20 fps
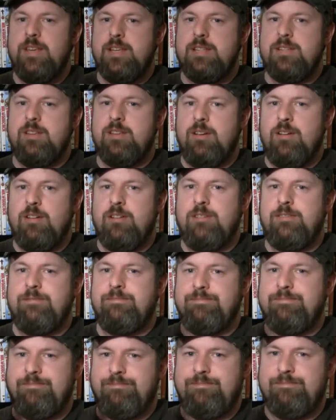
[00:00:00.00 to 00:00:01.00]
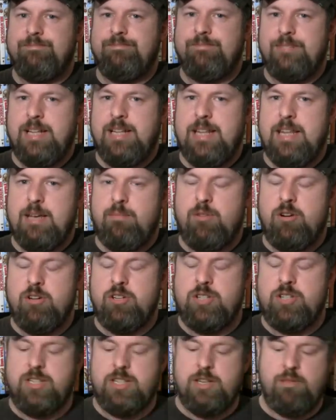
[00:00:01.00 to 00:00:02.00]
he saw in the
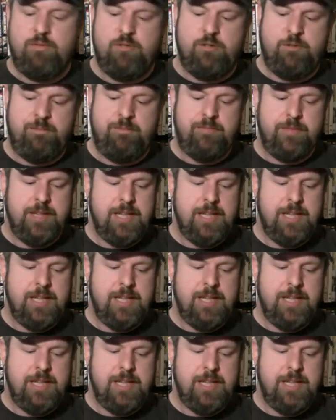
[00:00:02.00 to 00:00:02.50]
emergency room.